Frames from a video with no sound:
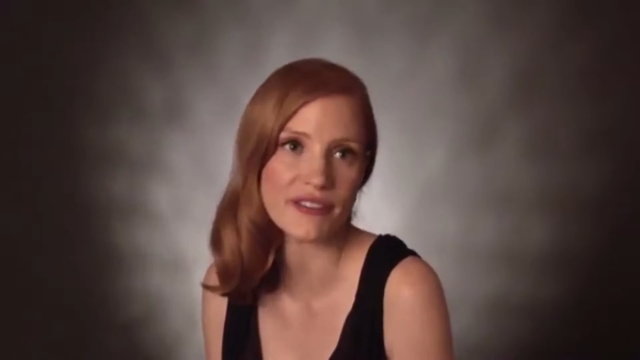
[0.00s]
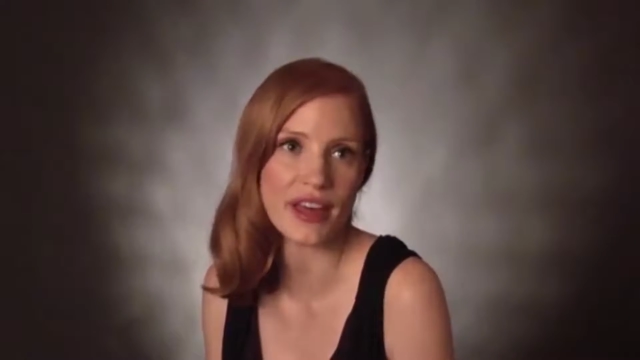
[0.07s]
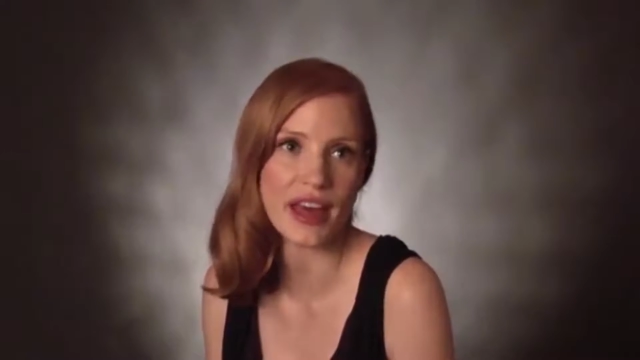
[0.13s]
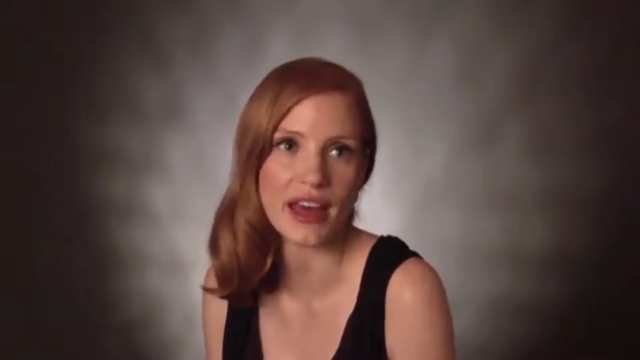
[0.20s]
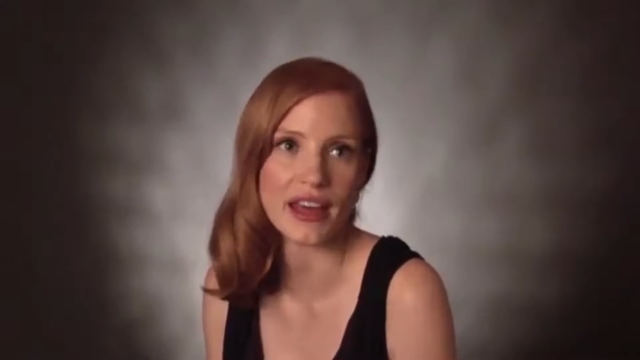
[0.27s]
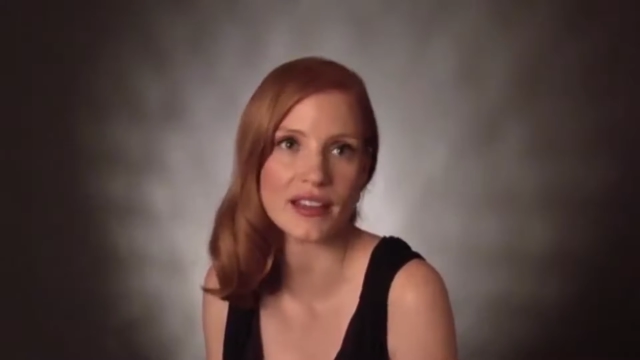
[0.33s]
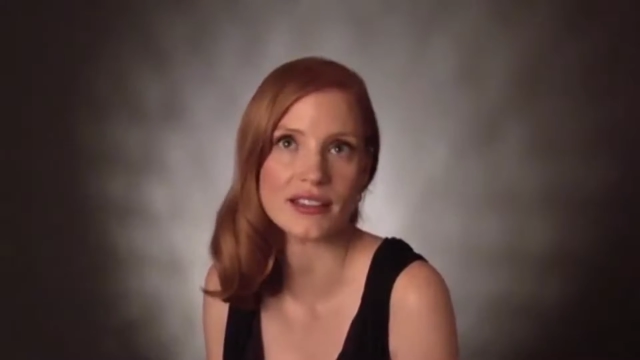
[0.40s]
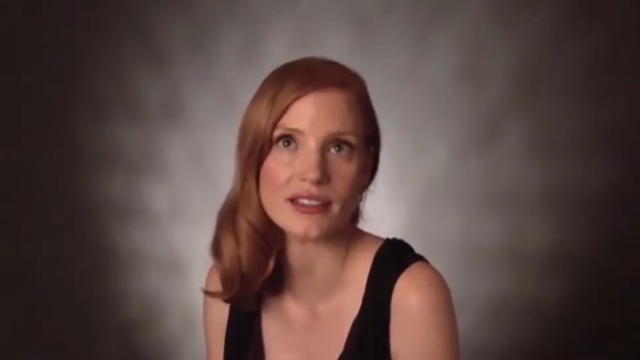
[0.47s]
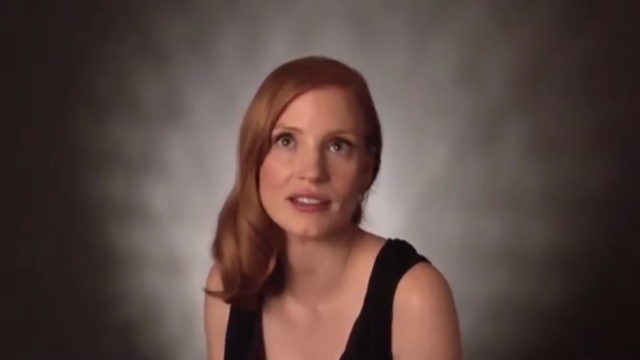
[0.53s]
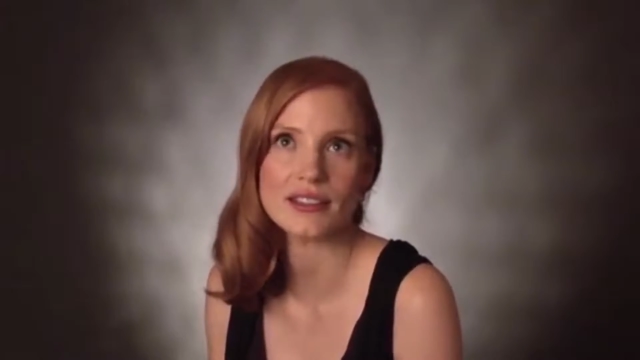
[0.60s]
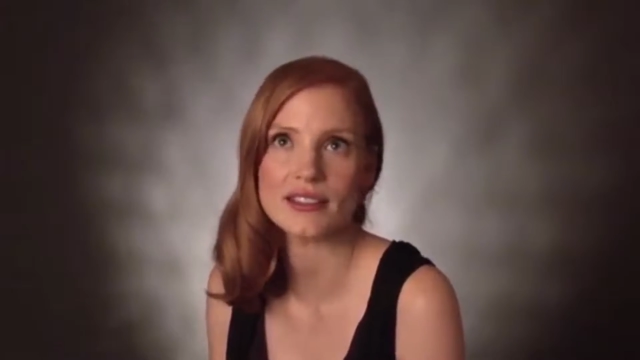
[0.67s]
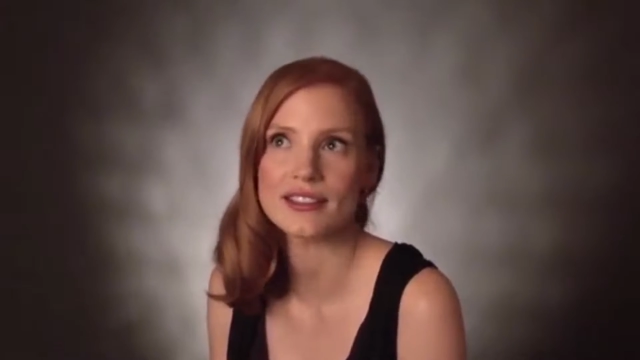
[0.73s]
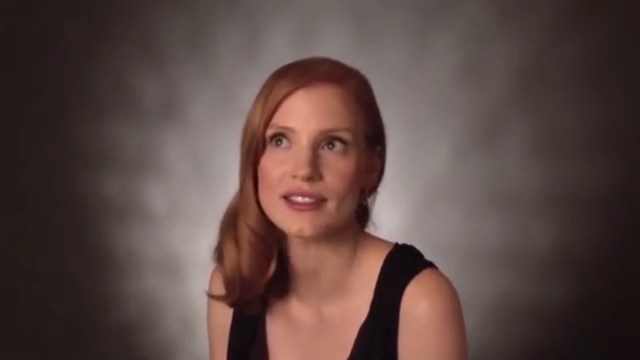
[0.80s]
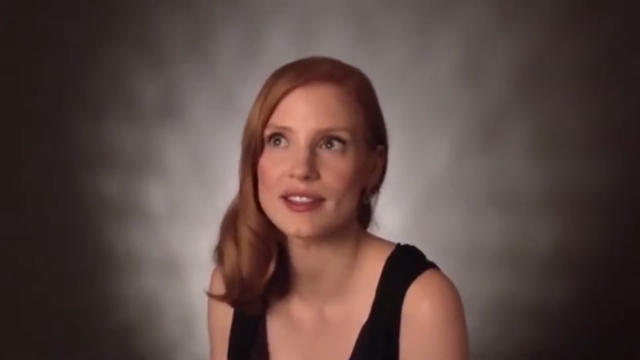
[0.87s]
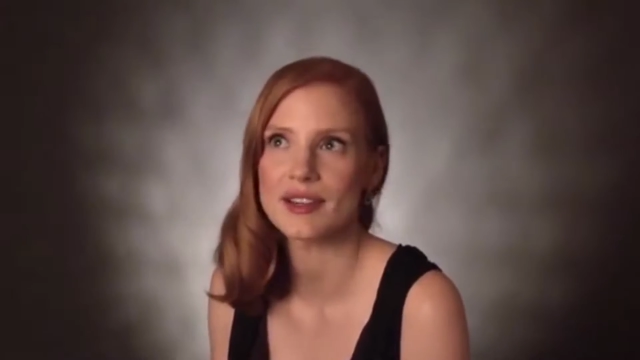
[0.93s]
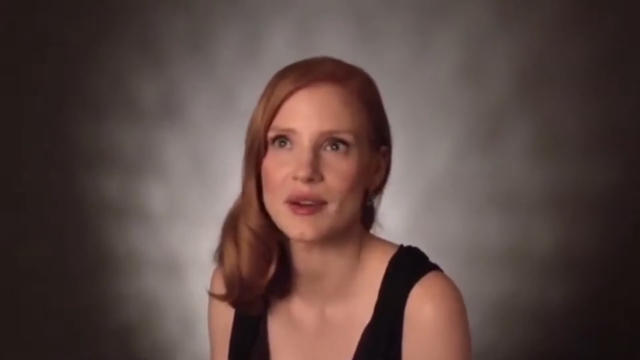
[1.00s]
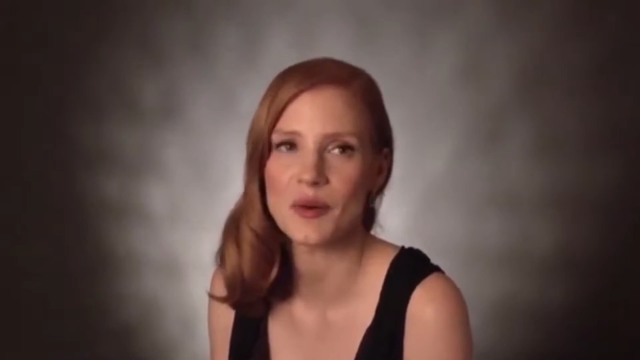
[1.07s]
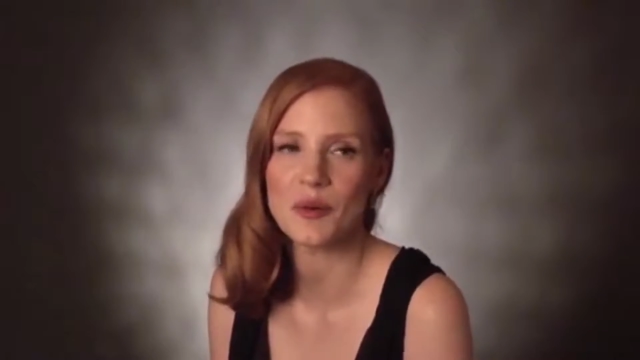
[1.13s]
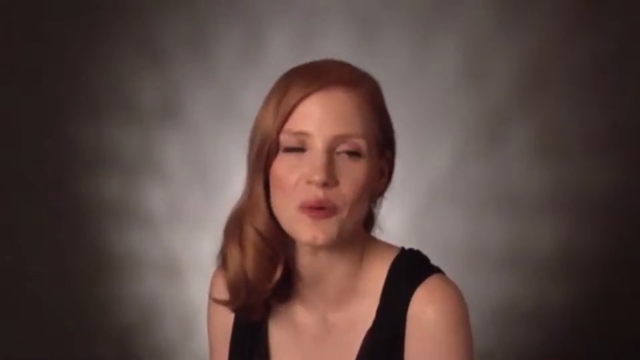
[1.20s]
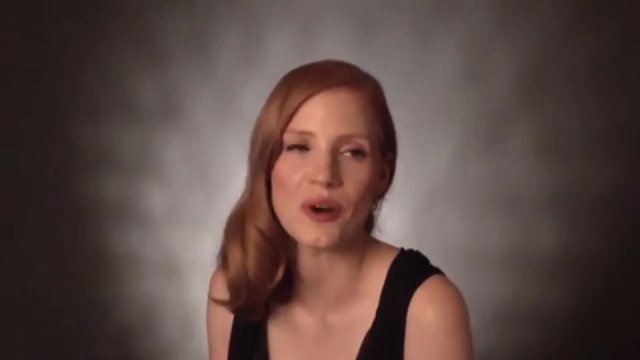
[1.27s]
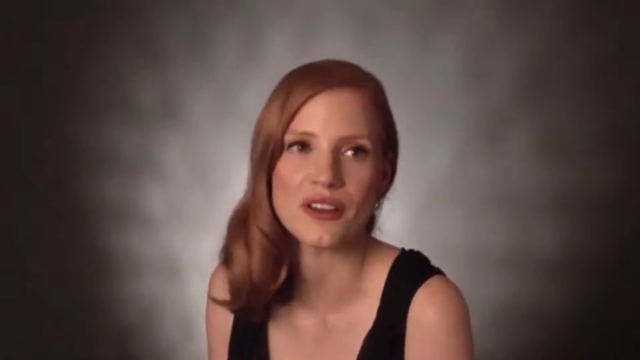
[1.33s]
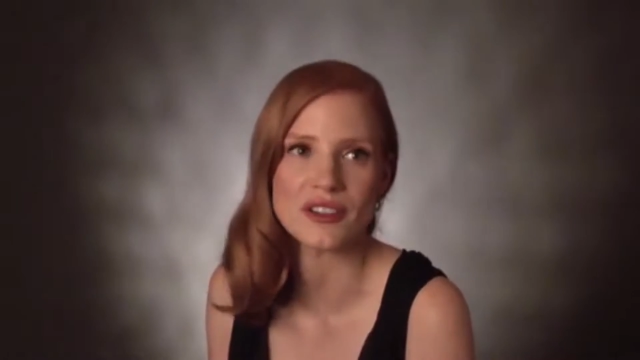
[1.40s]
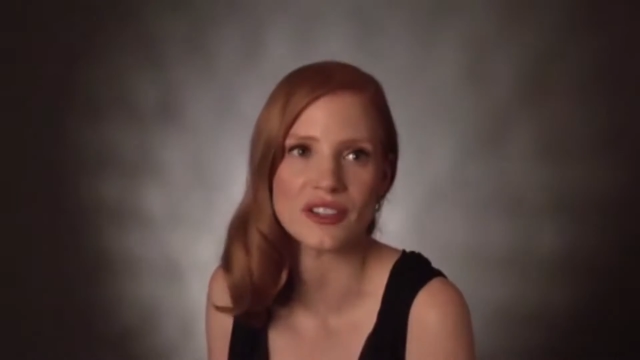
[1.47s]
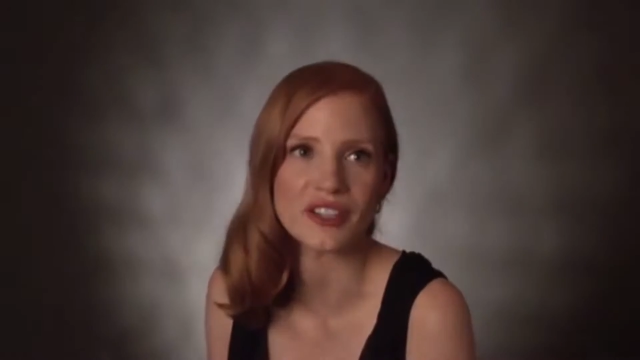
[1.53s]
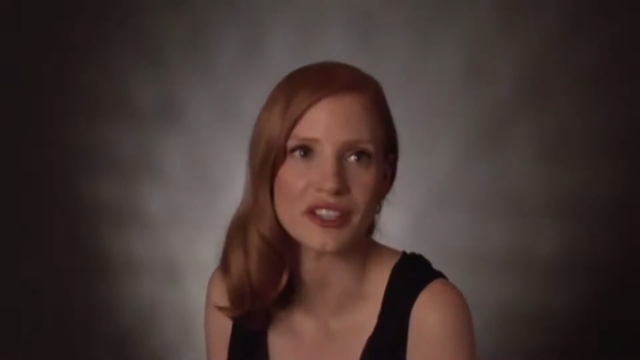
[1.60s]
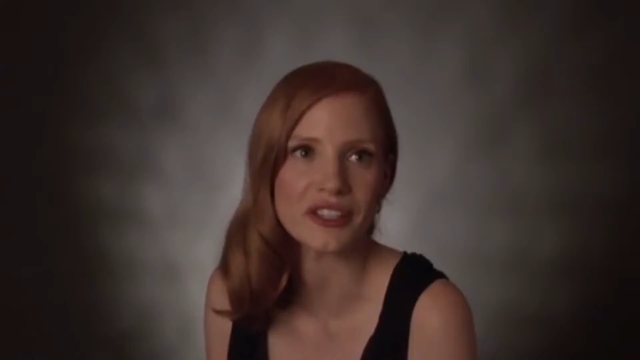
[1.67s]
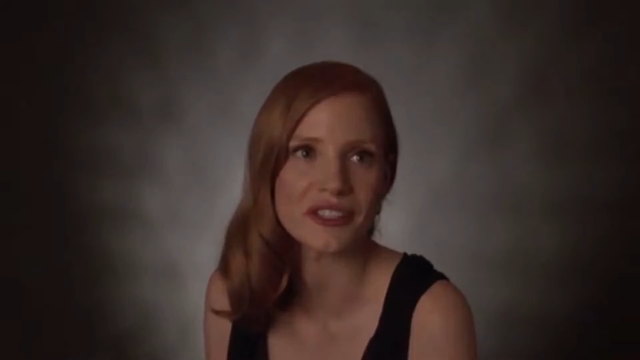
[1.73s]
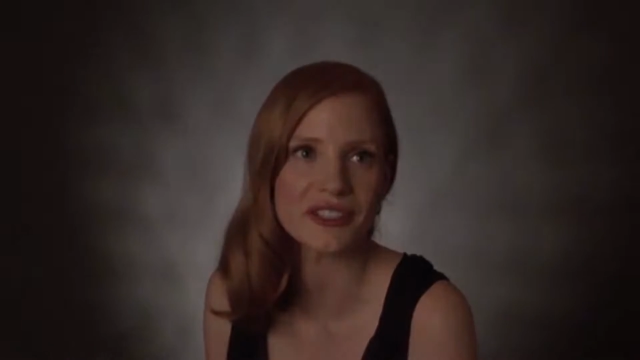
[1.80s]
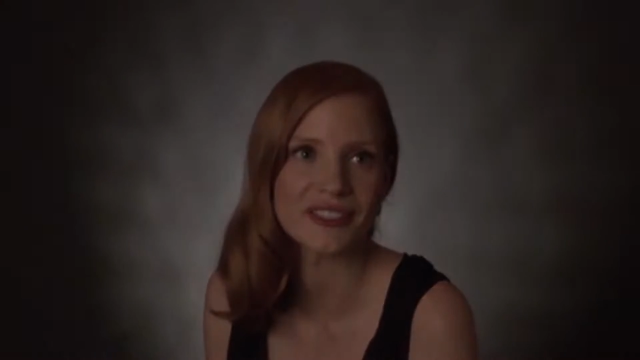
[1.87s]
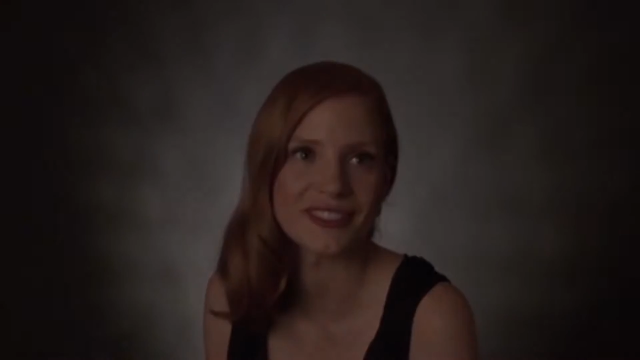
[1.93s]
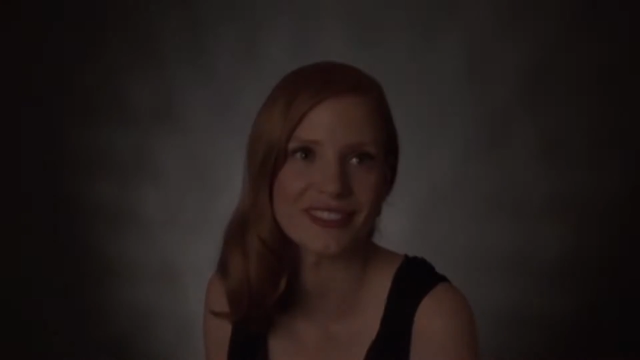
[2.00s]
that wonder.